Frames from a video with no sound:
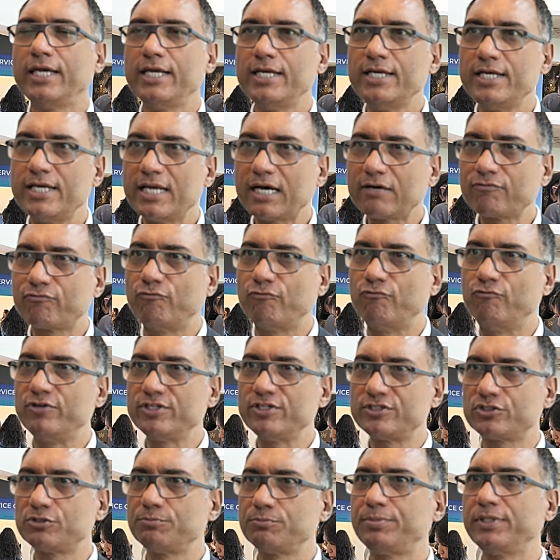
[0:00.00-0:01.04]
enough
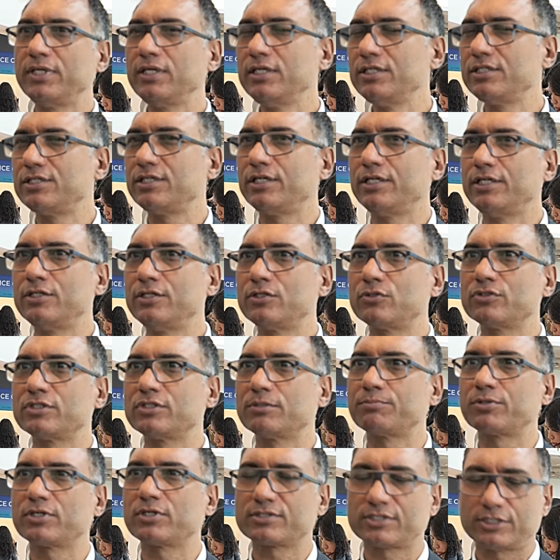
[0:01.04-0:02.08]
visibility into
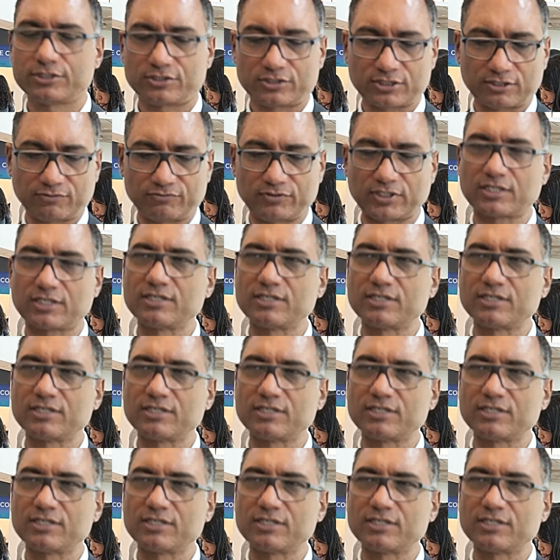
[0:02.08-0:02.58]
the process of